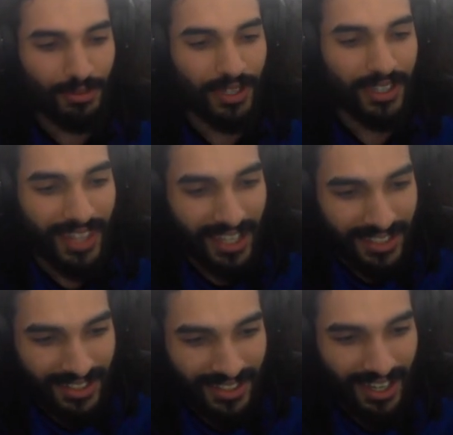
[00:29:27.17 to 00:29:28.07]
but
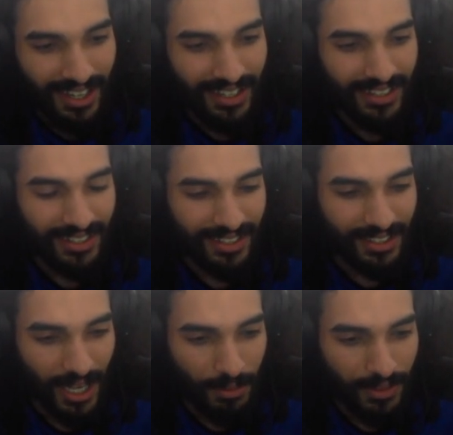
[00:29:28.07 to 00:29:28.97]
that's kind of the
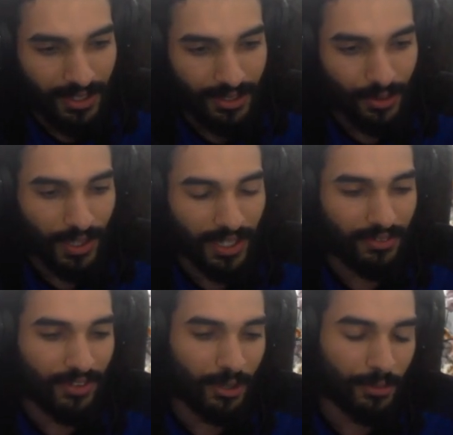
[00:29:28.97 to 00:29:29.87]
Japanese way
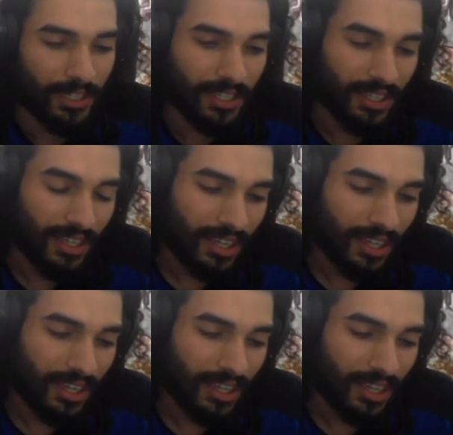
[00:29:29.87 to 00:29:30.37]
of filming.